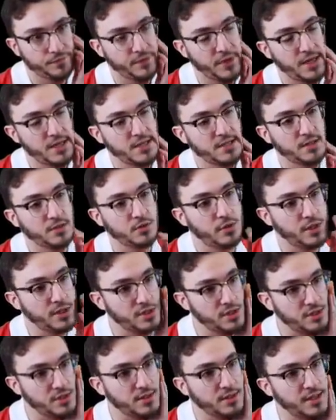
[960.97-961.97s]
That is the
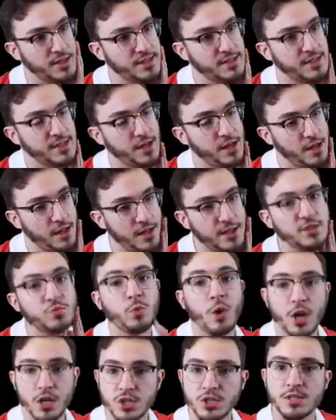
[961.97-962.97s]
question. Let's
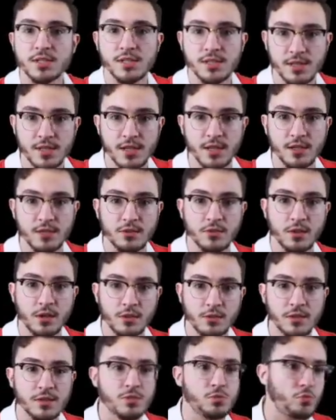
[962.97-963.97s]
watch and see, you
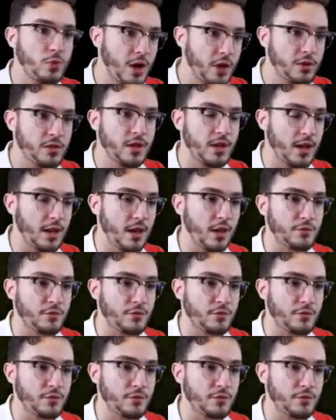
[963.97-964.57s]
know? It's rare that I